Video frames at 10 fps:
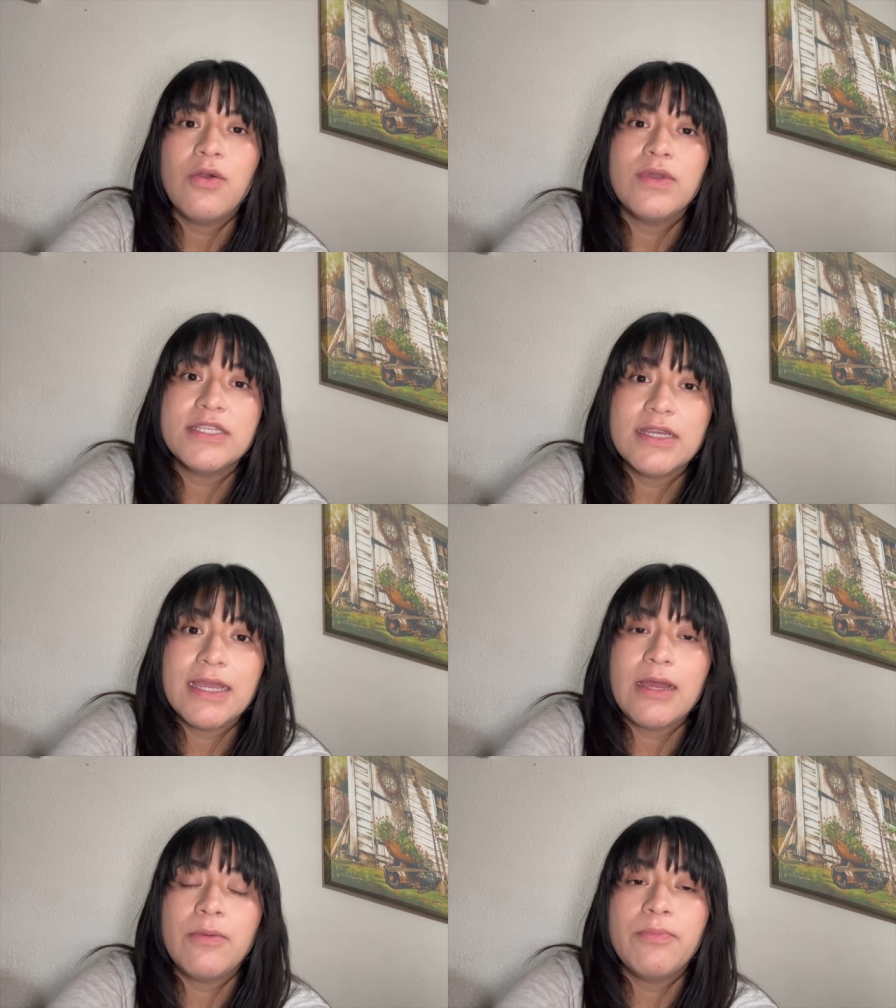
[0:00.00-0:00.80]
We took
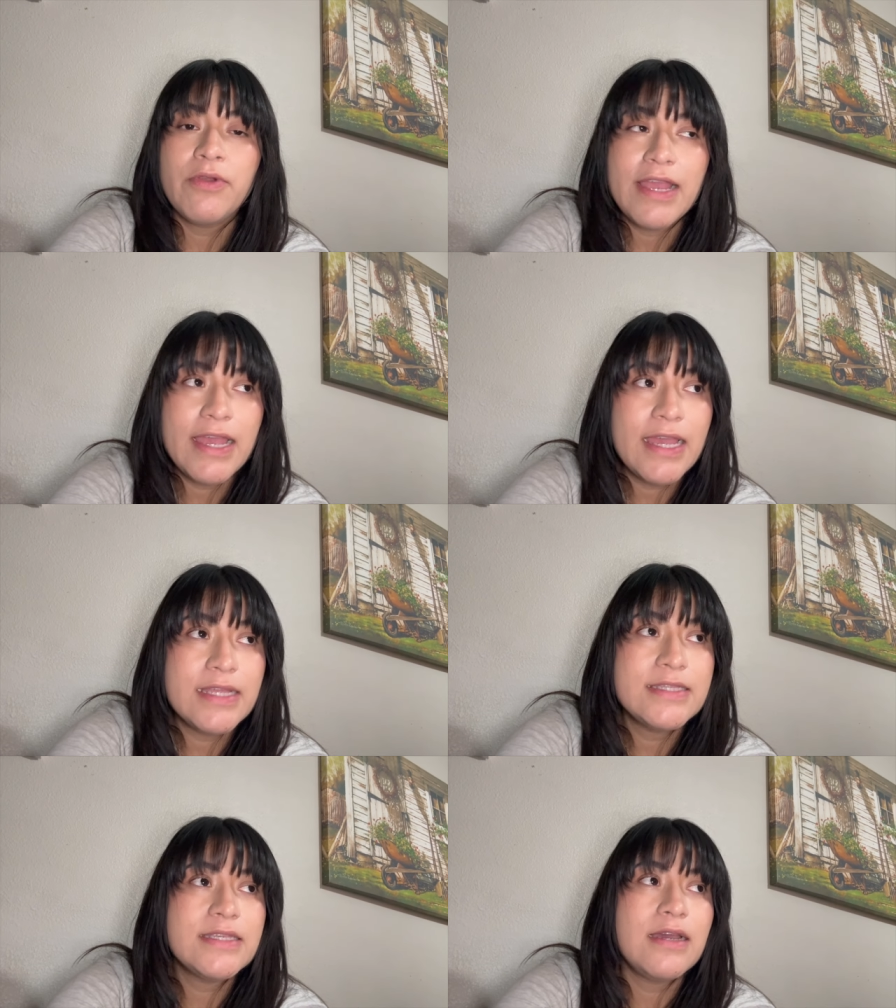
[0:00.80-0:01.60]
out
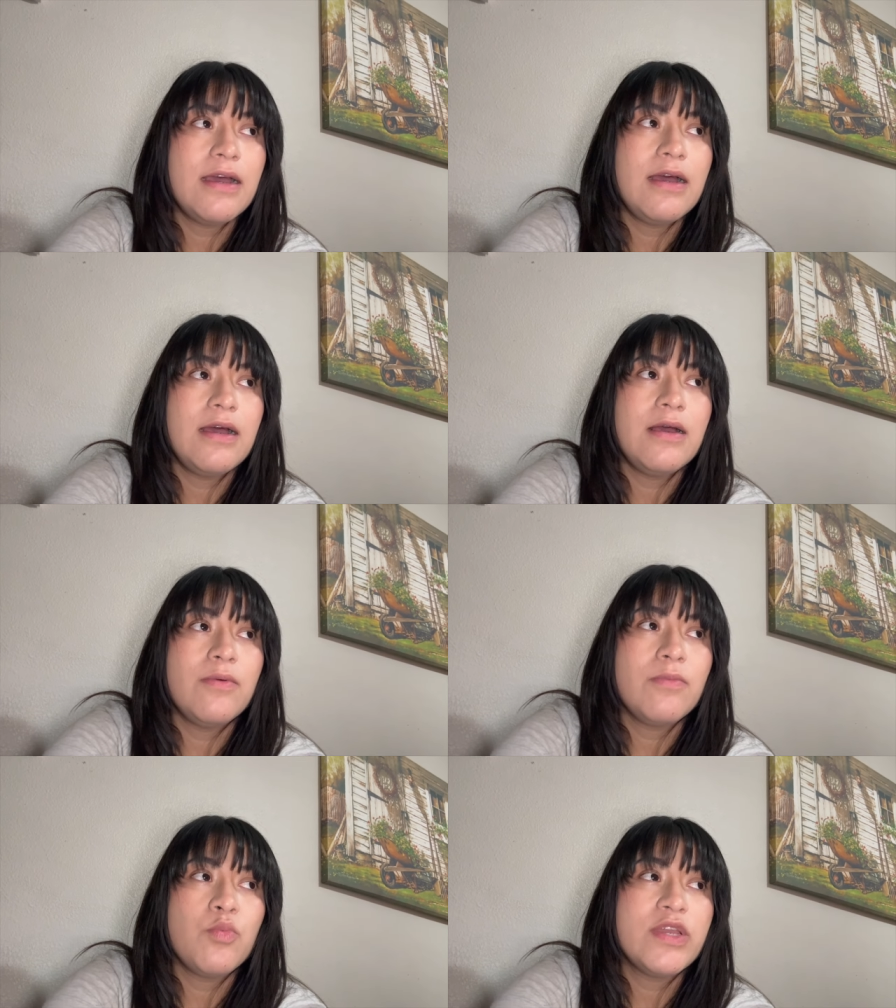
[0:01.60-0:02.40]
breads,
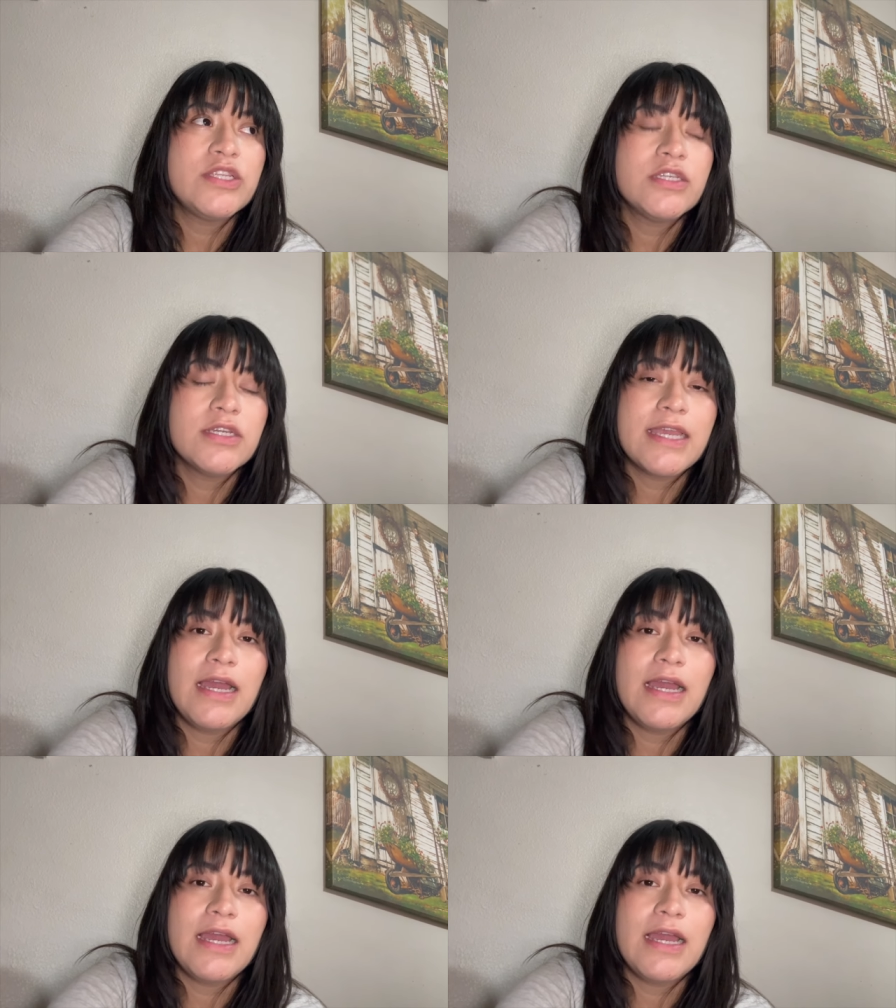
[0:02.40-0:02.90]
um, we took